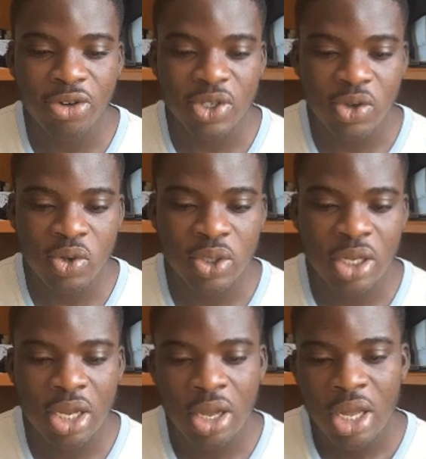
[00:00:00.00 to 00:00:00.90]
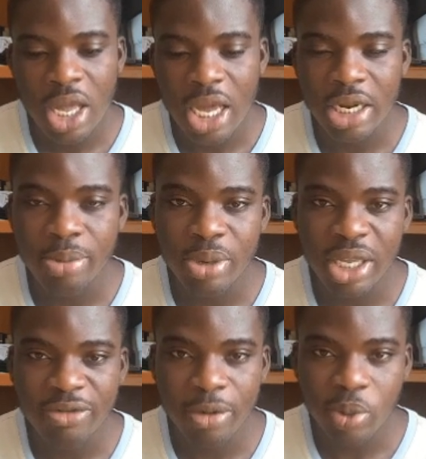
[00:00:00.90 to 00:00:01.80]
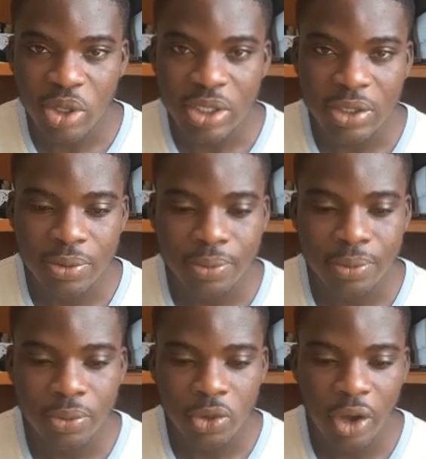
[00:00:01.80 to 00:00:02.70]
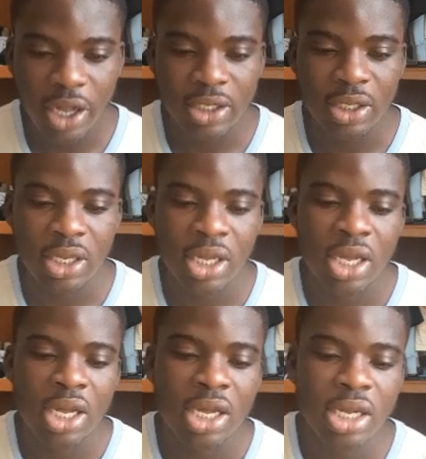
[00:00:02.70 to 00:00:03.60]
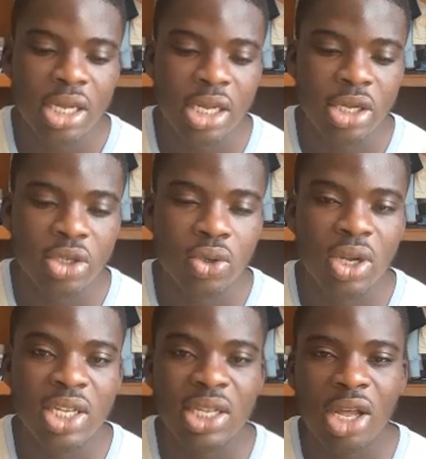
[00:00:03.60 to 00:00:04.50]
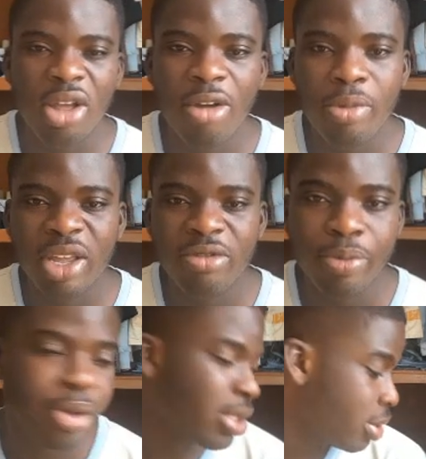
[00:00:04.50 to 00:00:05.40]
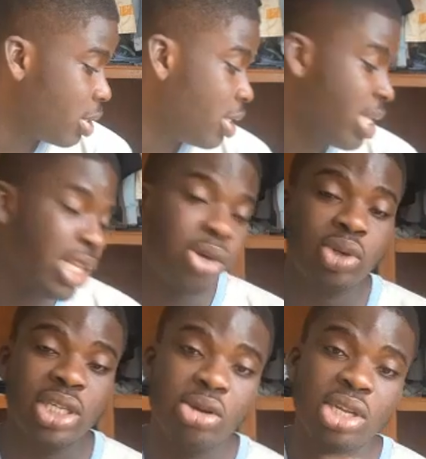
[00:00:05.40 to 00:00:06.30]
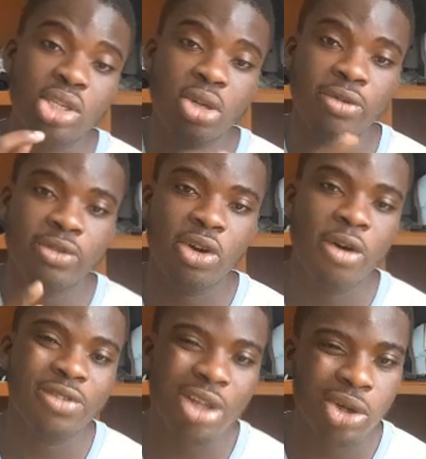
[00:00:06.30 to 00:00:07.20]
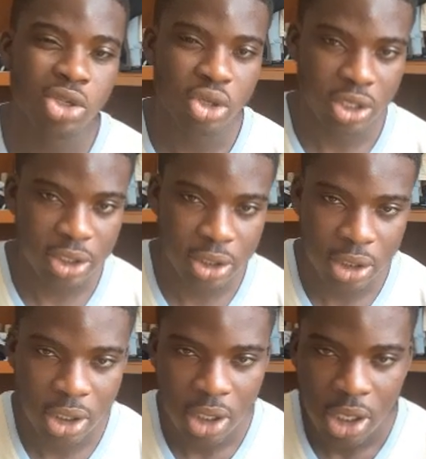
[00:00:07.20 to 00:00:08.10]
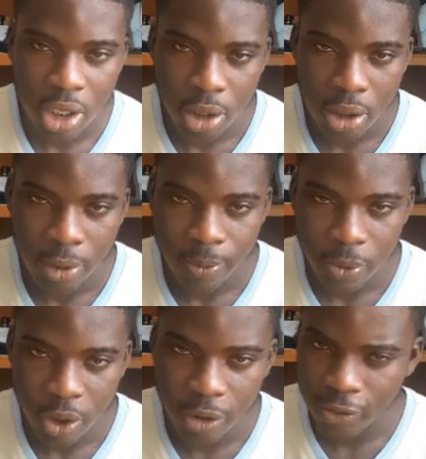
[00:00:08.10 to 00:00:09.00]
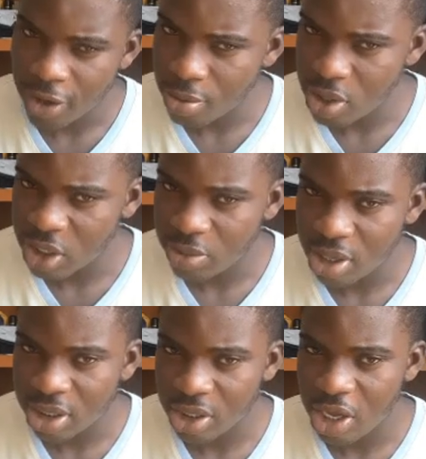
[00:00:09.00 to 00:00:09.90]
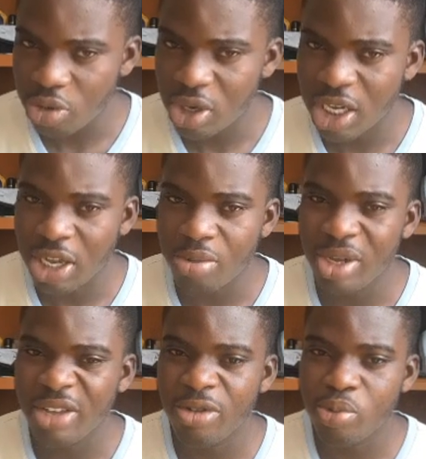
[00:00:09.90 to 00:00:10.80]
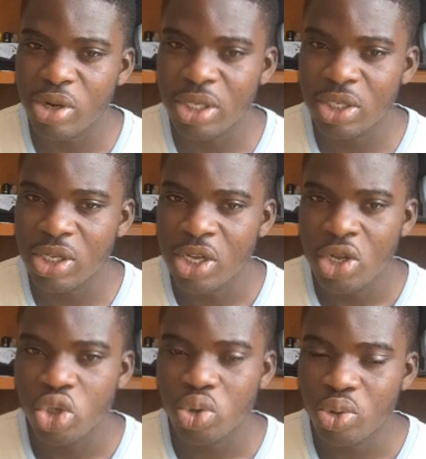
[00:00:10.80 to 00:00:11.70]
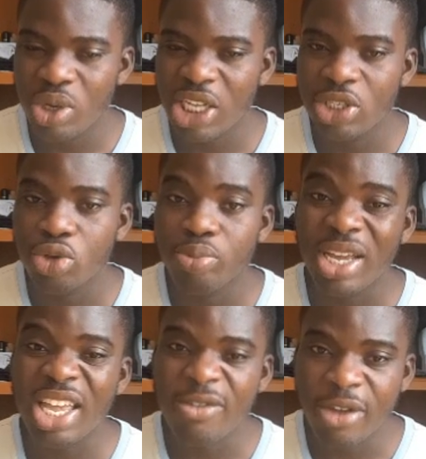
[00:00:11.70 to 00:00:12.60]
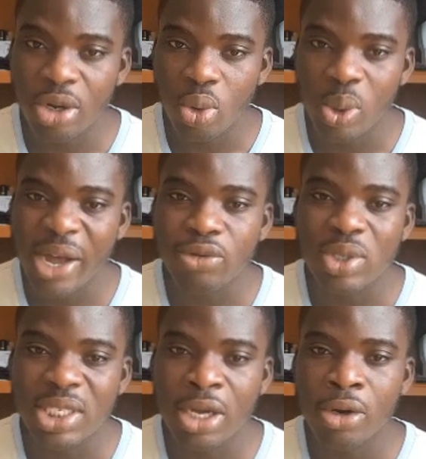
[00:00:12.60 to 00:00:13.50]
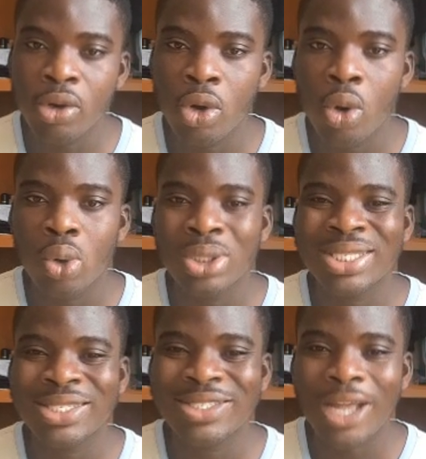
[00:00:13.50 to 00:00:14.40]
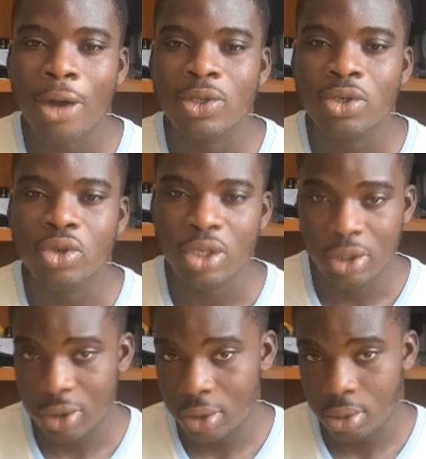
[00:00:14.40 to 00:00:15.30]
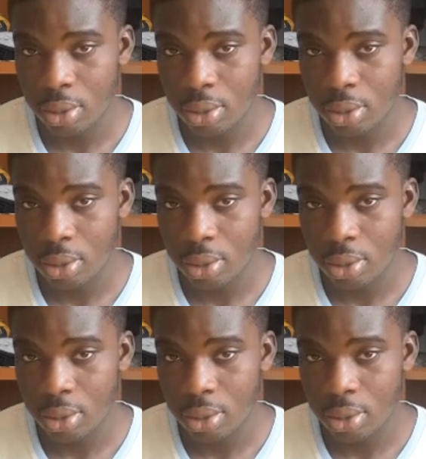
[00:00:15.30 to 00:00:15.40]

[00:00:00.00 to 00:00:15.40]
of sales and the break-even point, right? So let's say that you have a break-even point in the question that we just solved of 1,000 units. If you are being smart and you know that our break-even point, to break even, we have to sell 1,000 units.